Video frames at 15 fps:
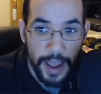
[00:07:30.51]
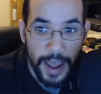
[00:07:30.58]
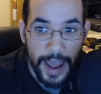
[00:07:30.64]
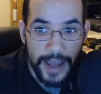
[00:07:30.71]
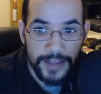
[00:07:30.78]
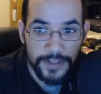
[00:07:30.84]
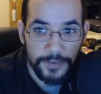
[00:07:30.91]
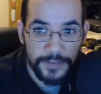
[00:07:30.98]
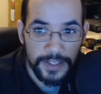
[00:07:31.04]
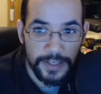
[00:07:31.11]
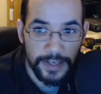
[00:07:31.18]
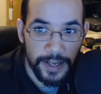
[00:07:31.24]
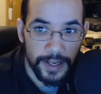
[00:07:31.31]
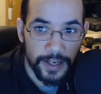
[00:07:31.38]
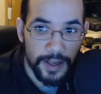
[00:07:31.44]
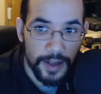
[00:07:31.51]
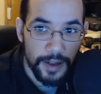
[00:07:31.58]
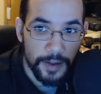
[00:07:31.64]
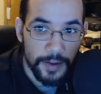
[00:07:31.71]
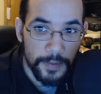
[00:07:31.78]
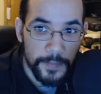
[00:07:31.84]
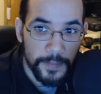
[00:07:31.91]
As of today,
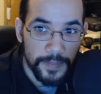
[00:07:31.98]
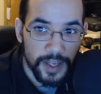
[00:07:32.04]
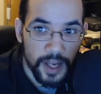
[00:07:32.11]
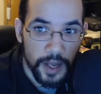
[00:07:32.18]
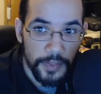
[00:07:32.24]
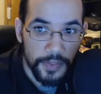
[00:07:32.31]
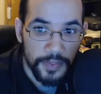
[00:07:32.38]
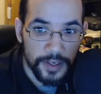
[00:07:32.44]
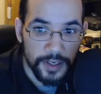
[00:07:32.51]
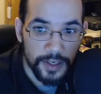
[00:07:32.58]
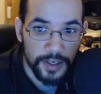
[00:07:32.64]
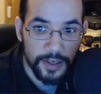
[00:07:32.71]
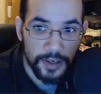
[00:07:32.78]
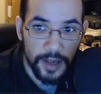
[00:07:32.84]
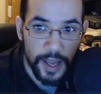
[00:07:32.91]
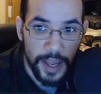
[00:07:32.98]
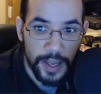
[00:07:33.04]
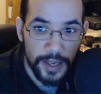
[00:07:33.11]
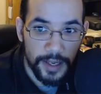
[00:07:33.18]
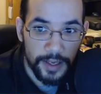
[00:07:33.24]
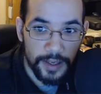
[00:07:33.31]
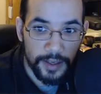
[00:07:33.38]
Athena
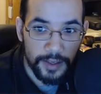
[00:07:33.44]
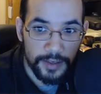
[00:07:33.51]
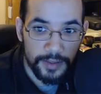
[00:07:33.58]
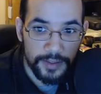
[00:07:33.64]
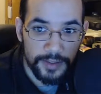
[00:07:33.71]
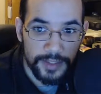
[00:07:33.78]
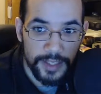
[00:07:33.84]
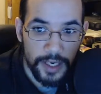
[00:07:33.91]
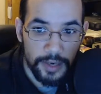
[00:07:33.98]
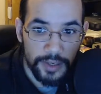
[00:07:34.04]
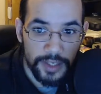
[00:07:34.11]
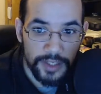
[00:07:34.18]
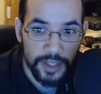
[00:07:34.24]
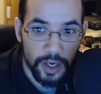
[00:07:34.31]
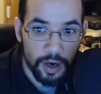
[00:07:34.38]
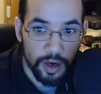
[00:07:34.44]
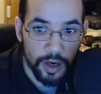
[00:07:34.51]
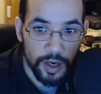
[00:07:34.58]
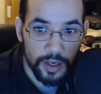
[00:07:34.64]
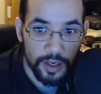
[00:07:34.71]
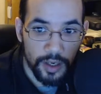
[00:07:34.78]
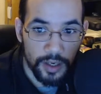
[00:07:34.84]
and Ceres
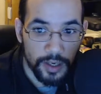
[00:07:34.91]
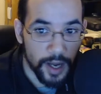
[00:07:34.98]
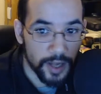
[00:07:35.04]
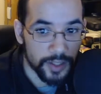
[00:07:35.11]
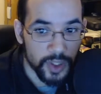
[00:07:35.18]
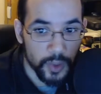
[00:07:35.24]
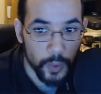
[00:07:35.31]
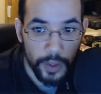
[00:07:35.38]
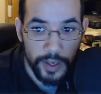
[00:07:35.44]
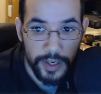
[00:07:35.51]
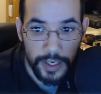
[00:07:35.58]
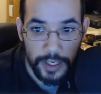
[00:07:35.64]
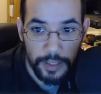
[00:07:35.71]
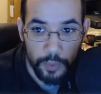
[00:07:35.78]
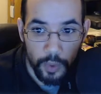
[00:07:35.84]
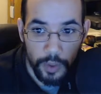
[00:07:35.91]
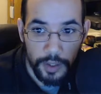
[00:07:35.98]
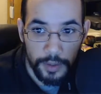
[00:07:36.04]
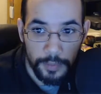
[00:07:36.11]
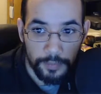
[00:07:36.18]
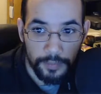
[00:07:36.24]
are not squaring anymore.